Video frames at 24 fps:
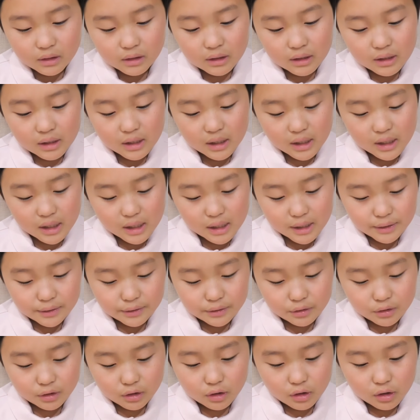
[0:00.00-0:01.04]

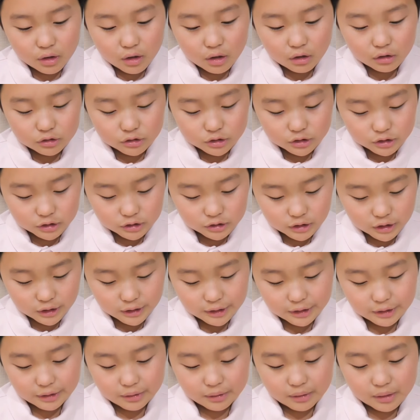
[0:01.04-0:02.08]
And also,
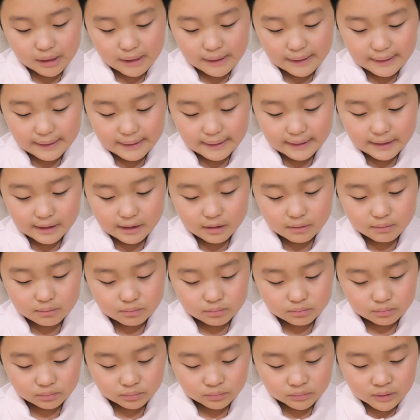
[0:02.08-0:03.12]

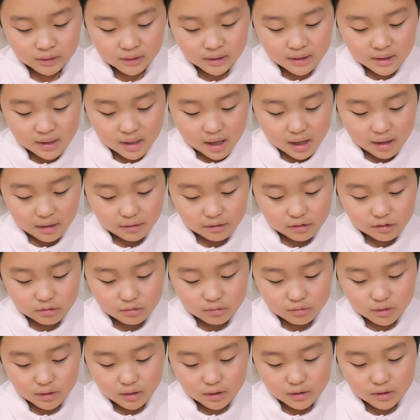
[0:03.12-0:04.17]
um, I also
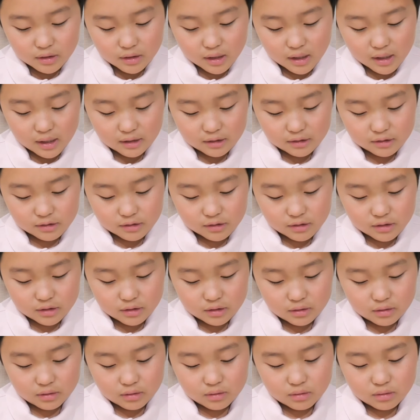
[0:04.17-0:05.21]
wanted to ask
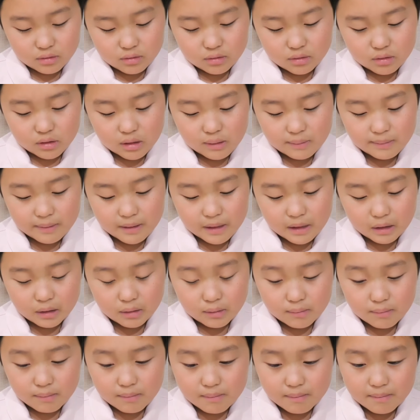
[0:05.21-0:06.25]
you
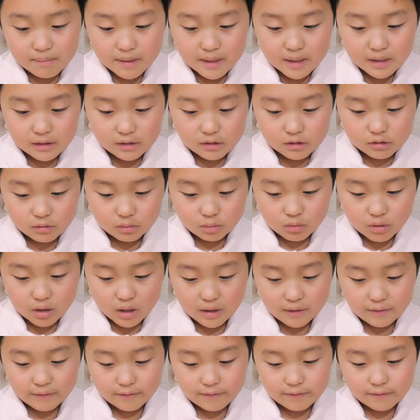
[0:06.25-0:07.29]
about Min's
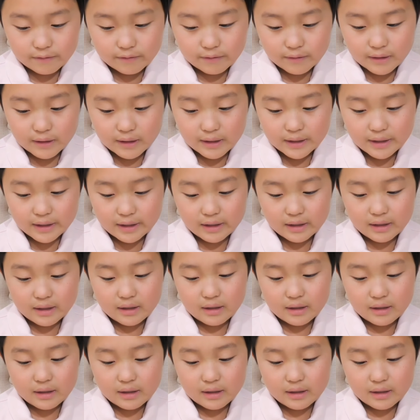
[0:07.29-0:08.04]
wife, right?